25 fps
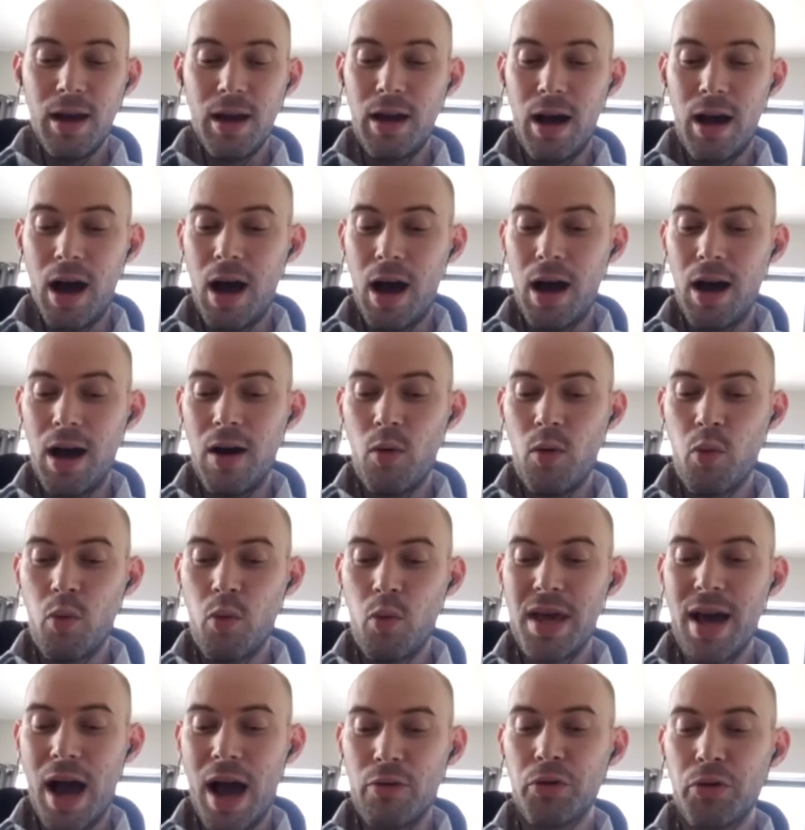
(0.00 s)
We got
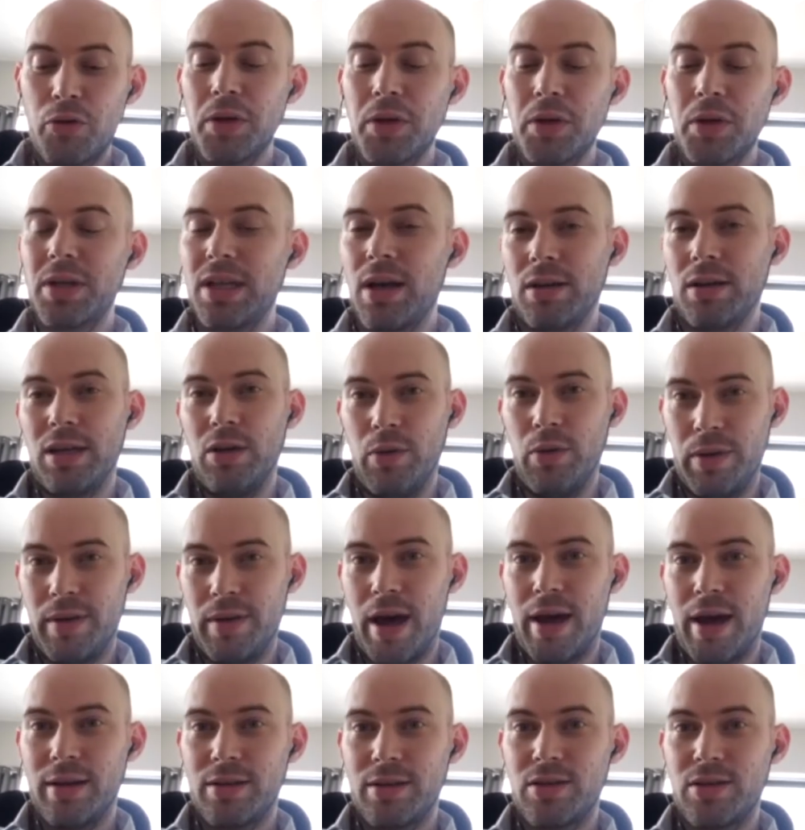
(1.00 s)
really lucky with that.
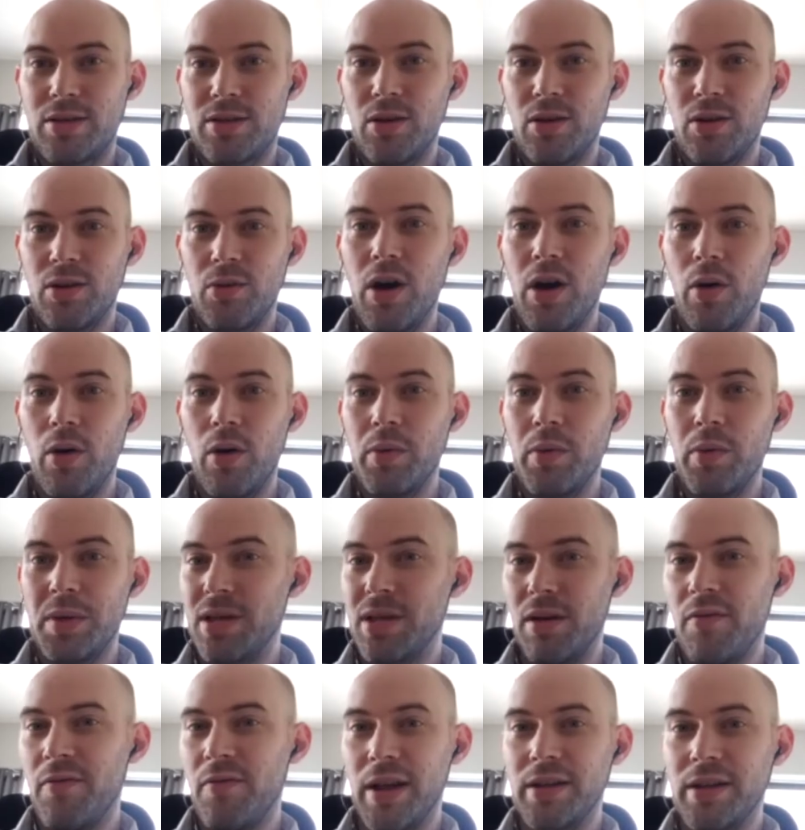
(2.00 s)
So no, it was an
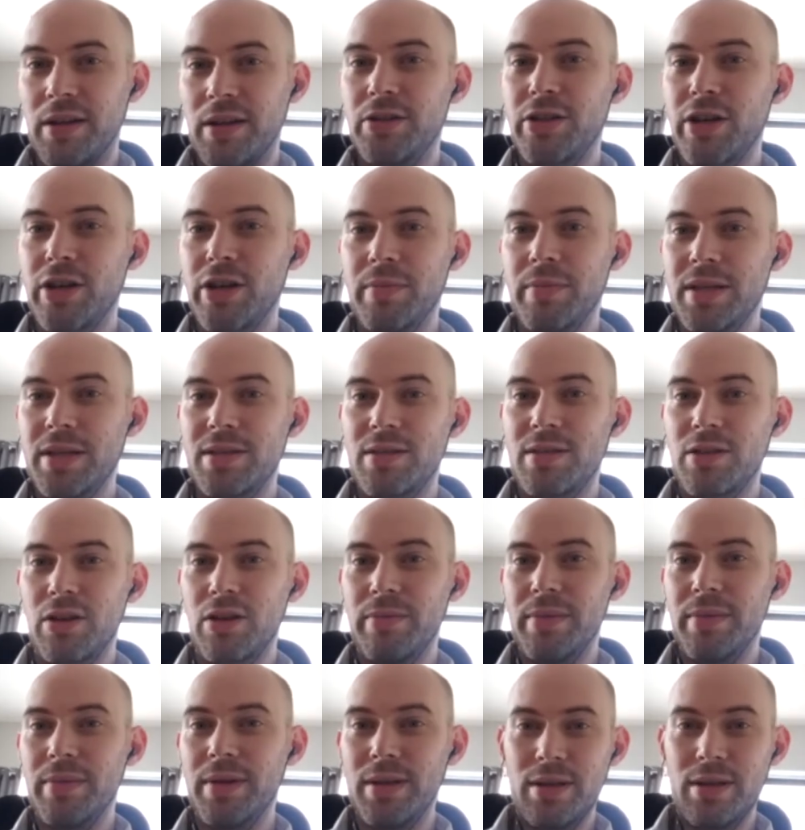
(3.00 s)
invented term. This term, as
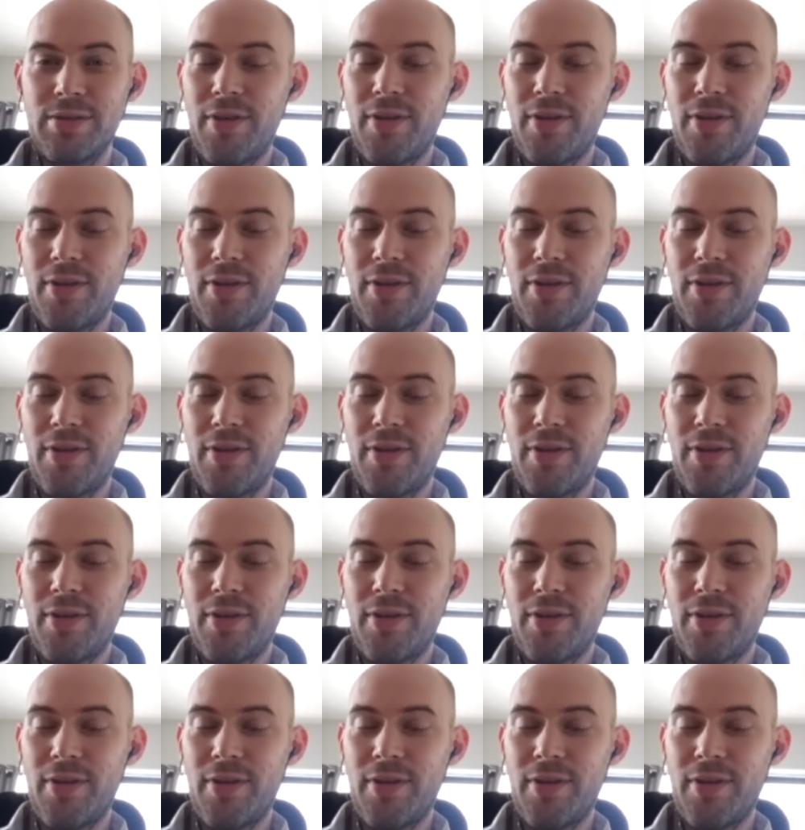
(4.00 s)
far